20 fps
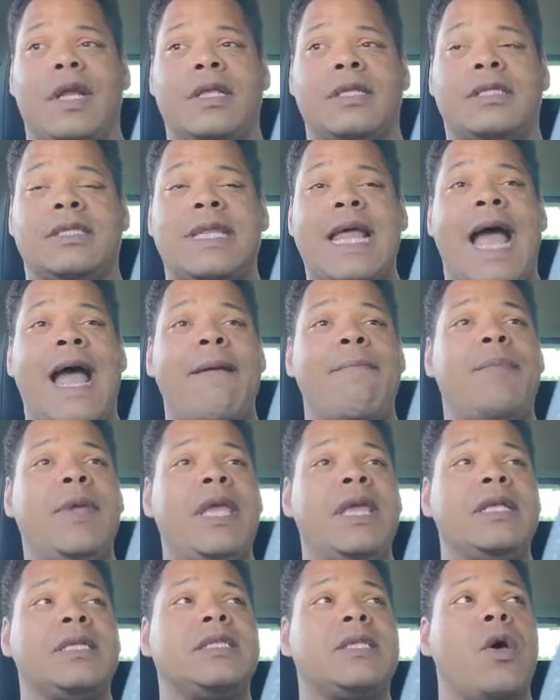Stop
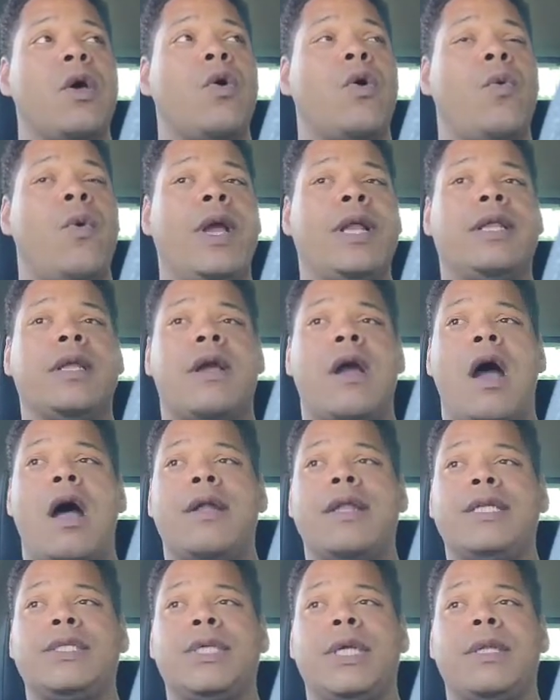being so quick to
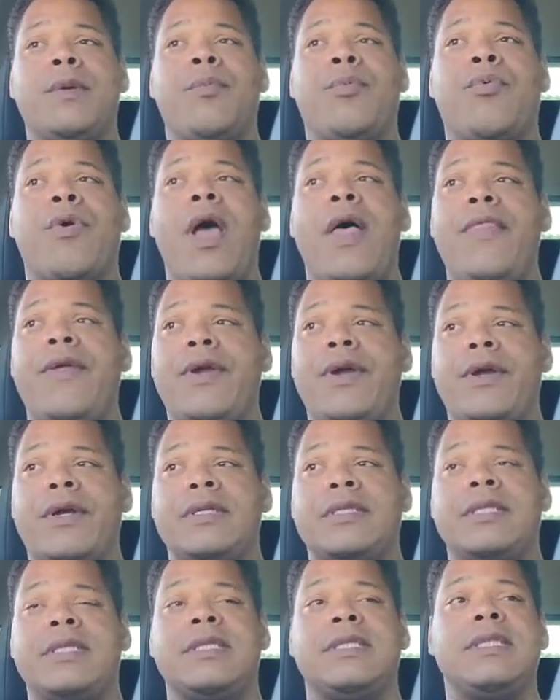call each other
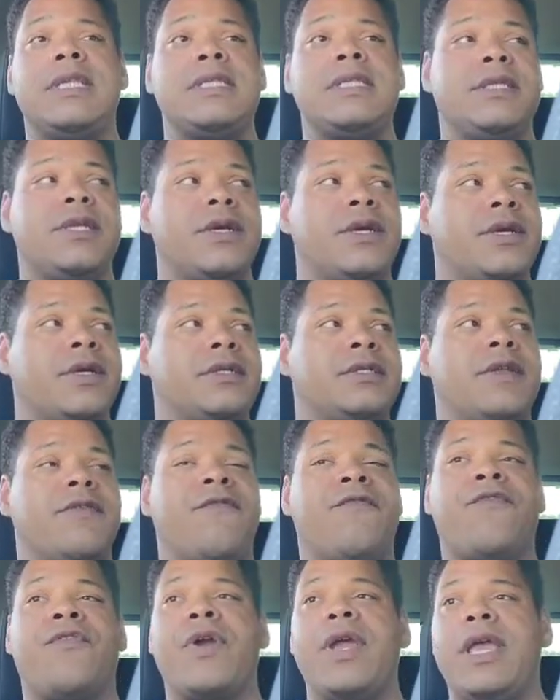brothers and sisters and
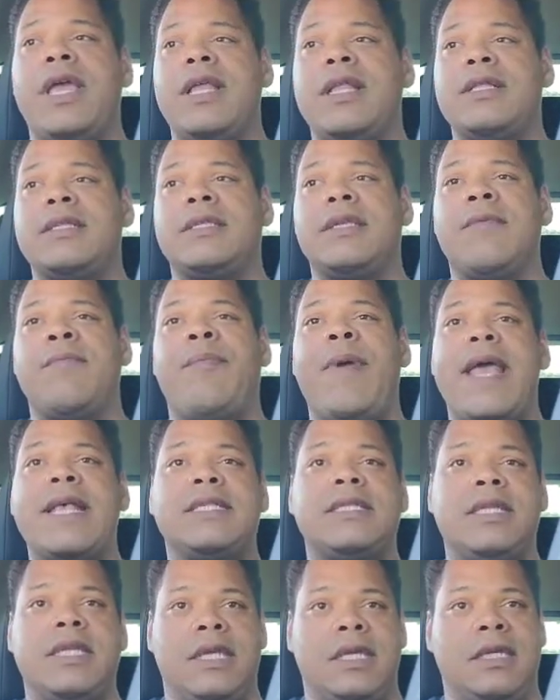friends and
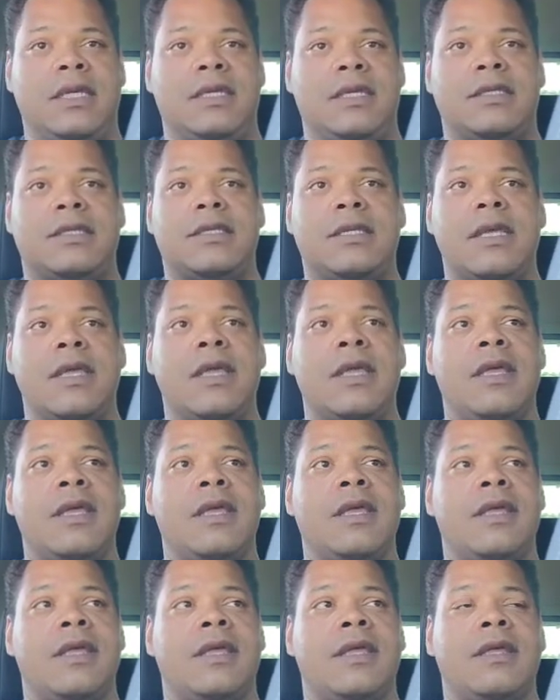besties
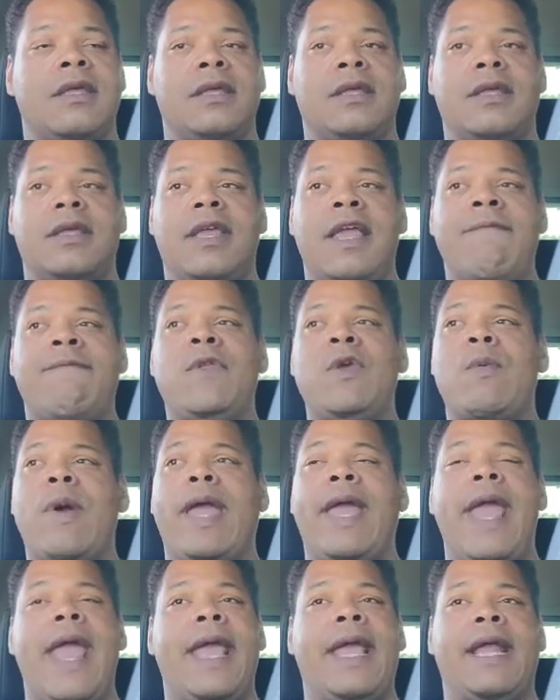if you
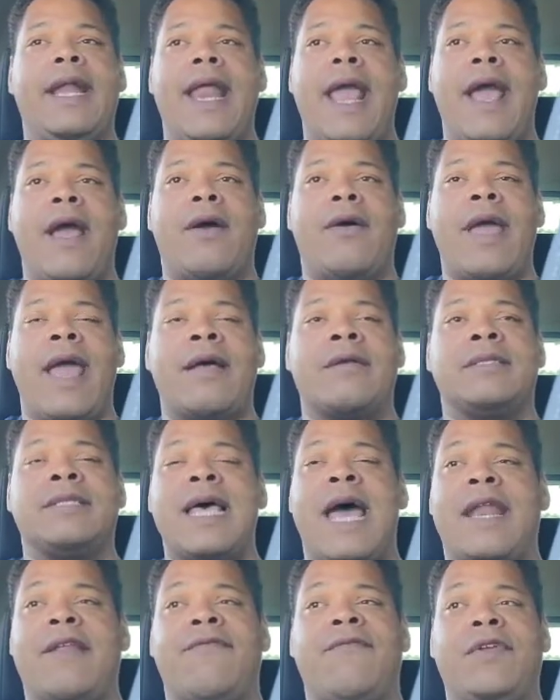ain't hanging out
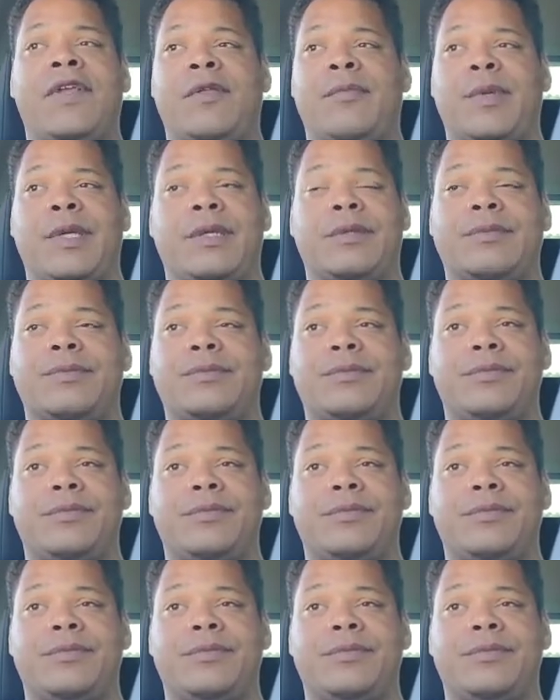outside of filming.